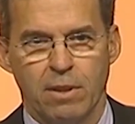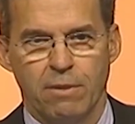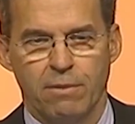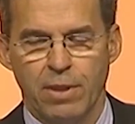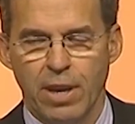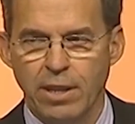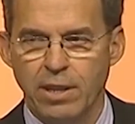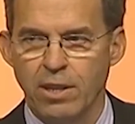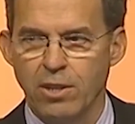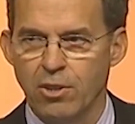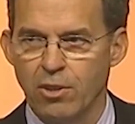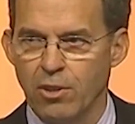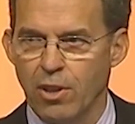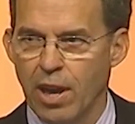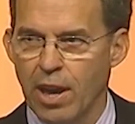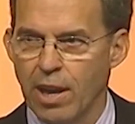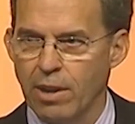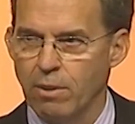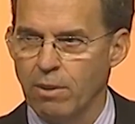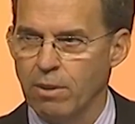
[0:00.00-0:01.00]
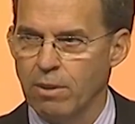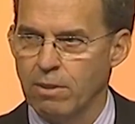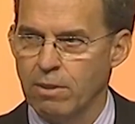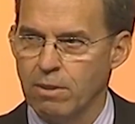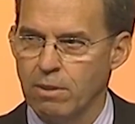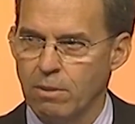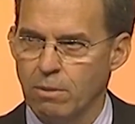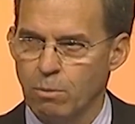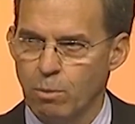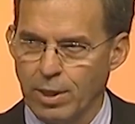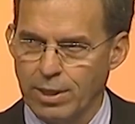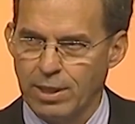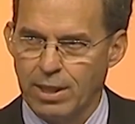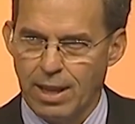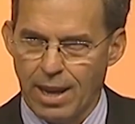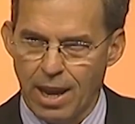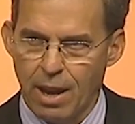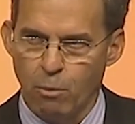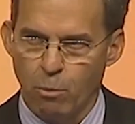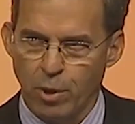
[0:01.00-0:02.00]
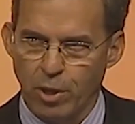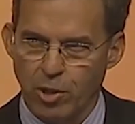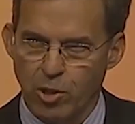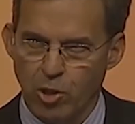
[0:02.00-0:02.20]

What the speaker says: If they can do that, what can't we